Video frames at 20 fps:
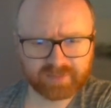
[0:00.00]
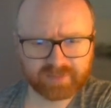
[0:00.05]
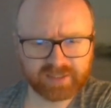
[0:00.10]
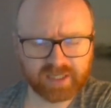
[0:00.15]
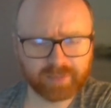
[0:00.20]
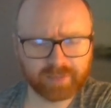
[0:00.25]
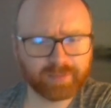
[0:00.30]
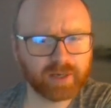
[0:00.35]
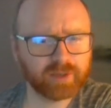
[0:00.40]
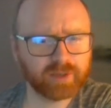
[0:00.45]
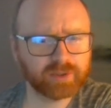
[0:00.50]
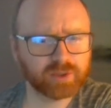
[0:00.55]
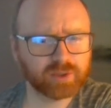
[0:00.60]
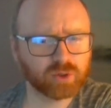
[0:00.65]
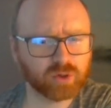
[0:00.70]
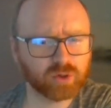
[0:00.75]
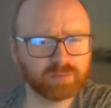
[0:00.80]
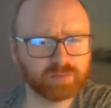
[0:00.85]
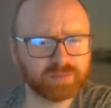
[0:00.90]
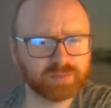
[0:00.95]
And apparently you're
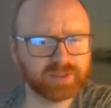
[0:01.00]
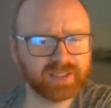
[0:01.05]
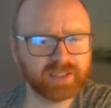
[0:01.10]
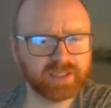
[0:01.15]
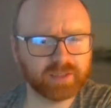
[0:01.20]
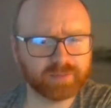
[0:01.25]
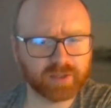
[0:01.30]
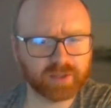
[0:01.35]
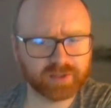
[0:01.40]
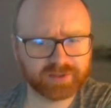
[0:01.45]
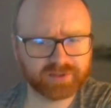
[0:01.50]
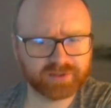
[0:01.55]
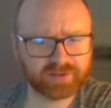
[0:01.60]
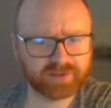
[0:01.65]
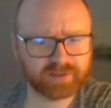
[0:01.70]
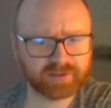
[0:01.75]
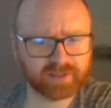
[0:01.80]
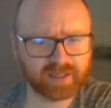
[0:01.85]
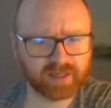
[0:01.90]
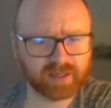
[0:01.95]
not completely
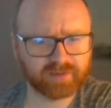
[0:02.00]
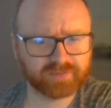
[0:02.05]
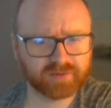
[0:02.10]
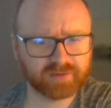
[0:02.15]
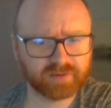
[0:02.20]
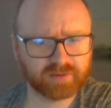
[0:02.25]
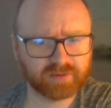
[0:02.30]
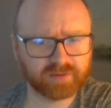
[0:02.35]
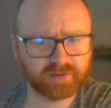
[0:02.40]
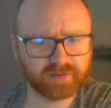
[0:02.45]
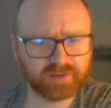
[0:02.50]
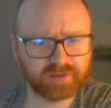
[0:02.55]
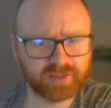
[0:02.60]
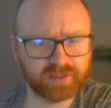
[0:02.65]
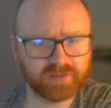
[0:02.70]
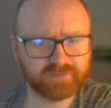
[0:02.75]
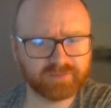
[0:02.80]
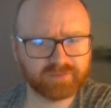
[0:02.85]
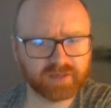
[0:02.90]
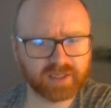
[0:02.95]
bust after
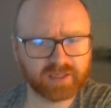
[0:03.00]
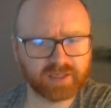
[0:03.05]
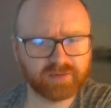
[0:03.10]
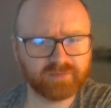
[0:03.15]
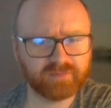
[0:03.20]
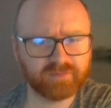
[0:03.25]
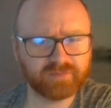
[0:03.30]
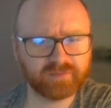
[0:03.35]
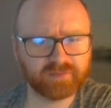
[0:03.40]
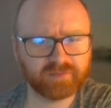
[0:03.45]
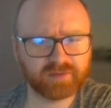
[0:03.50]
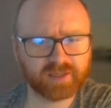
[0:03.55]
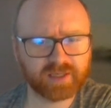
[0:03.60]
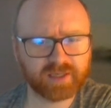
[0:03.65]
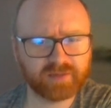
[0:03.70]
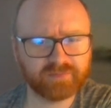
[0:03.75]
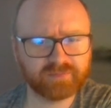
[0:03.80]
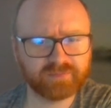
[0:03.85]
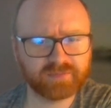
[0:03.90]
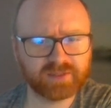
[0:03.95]
e5
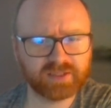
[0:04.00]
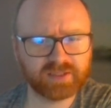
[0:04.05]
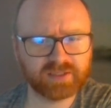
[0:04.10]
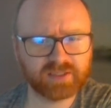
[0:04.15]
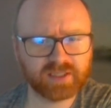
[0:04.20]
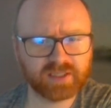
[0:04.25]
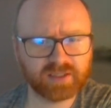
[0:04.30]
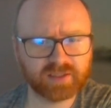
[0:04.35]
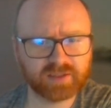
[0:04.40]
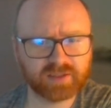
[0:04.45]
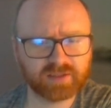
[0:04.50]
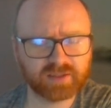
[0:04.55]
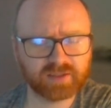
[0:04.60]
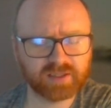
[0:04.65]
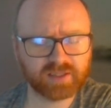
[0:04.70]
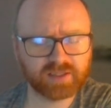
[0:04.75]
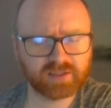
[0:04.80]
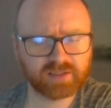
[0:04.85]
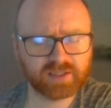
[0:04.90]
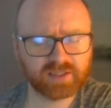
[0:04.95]
d takes and
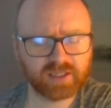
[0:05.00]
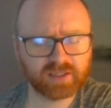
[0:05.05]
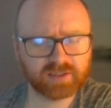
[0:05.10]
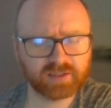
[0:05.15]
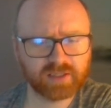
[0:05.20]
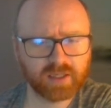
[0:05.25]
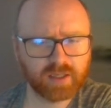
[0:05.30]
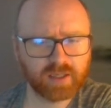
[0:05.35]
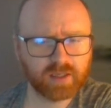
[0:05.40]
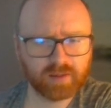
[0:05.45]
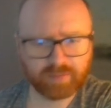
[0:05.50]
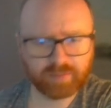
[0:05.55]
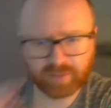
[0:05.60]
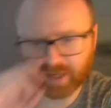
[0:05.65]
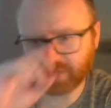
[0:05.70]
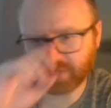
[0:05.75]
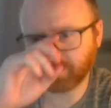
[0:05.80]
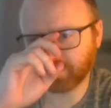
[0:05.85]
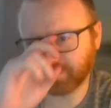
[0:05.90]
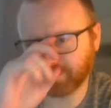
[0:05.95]
then takes, but I
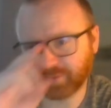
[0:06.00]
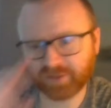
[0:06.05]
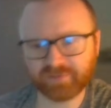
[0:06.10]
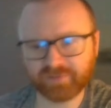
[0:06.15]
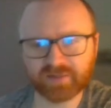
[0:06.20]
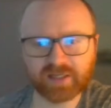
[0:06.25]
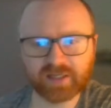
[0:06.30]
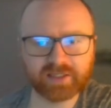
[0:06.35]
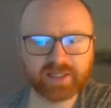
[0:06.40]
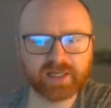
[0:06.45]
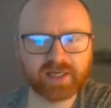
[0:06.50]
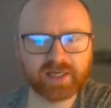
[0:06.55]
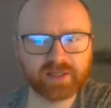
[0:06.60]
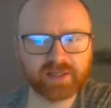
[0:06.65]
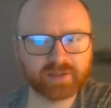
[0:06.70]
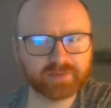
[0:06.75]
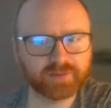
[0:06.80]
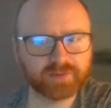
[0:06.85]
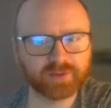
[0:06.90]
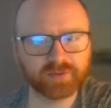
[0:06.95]
don't believe that line either.
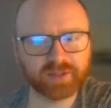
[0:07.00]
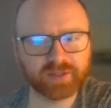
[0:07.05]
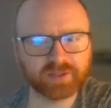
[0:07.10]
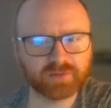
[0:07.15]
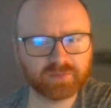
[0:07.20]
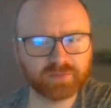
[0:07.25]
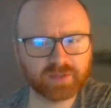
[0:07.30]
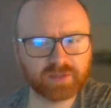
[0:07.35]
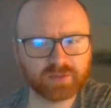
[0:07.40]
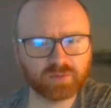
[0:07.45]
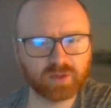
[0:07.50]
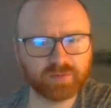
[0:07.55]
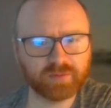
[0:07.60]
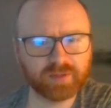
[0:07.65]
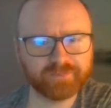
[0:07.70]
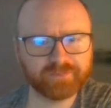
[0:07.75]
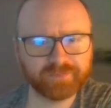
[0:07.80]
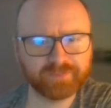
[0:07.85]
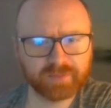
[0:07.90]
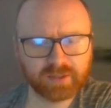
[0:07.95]
So this would have
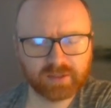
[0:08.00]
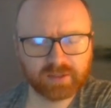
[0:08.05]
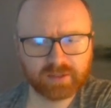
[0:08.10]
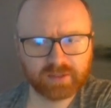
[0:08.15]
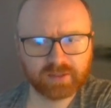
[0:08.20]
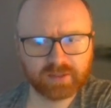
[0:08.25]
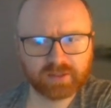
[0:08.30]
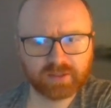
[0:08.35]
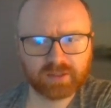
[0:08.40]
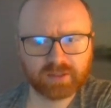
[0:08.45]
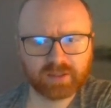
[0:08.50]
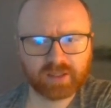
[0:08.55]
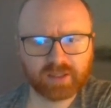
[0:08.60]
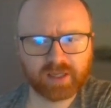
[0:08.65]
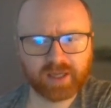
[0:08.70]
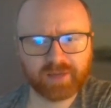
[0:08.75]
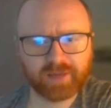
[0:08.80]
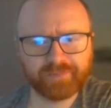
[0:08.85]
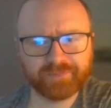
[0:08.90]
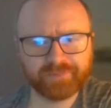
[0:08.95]
been
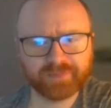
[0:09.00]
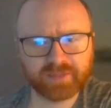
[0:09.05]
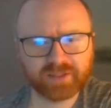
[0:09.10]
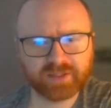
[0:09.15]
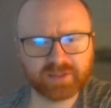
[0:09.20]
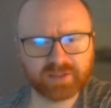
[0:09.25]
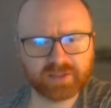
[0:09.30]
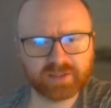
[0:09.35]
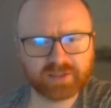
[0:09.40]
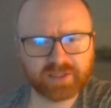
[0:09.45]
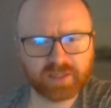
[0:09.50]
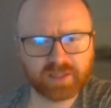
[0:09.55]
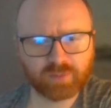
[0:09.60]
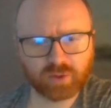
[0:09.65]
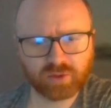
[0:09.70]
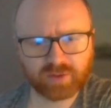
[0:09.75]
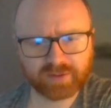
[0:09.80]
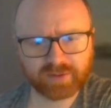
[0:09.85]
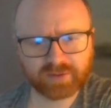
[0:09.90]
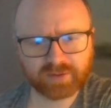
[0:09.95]
a slightly more
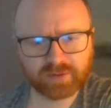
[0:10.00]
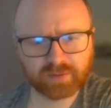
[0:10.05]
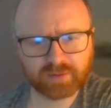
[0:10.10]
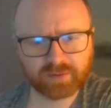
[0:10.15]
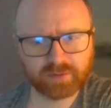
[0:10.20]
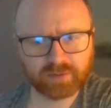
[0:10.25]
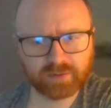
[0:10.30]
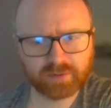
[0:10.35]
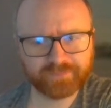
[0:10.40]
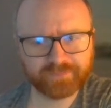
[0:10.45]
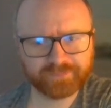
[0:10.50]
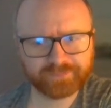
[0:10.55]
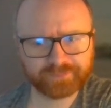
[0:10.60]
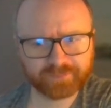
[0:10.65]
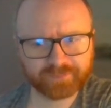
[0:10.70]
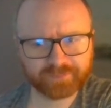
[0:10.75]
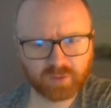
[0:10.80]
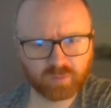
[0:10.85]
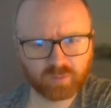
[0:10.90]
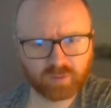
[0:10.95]
critical
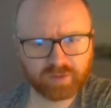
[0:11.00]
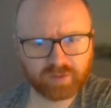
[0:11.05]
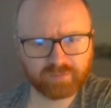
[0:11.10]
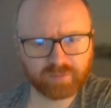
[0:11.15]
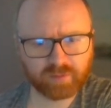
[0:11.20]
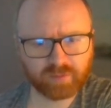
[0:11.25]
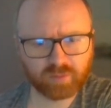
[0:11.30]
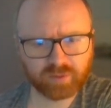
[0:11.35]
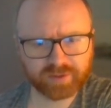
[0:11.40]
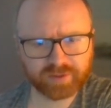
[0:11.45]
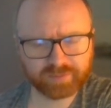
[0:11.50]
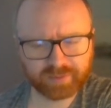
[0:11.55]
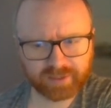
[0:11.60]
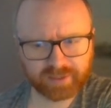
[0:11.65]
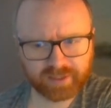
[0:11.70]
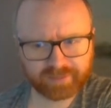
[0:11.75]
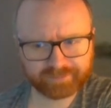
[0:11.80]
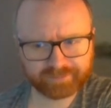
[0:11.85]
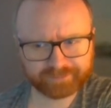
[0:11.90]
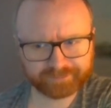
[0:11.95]
way for my opponent to play
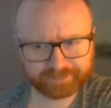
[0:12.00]
it.